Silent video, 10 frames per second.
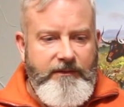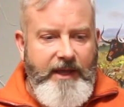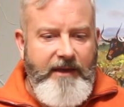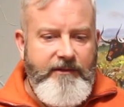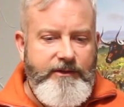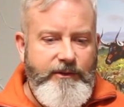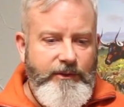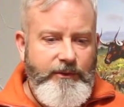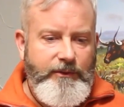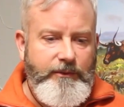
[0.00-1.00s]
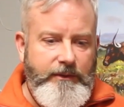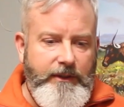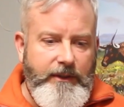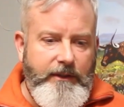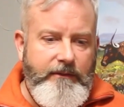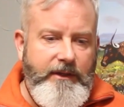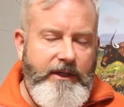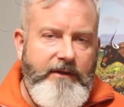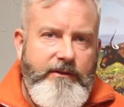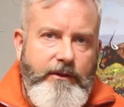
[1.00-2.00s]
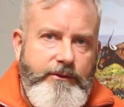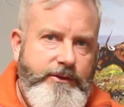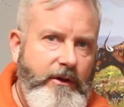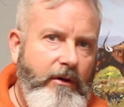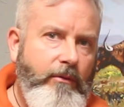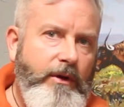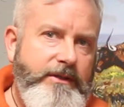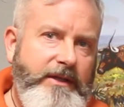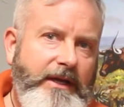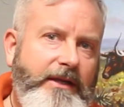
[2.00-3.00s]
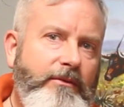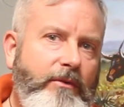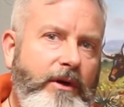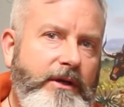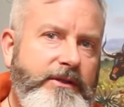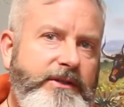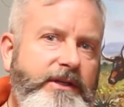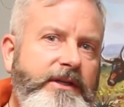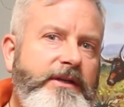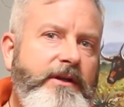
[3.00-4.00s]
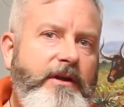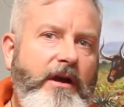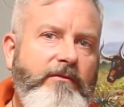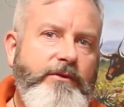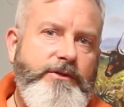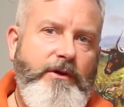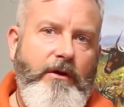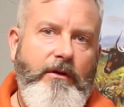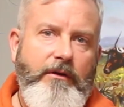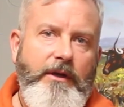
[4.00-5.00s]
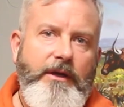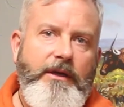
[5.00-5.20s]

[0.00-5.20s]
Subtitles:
David knew that even though Saul was like he was, he needed to cover Saul.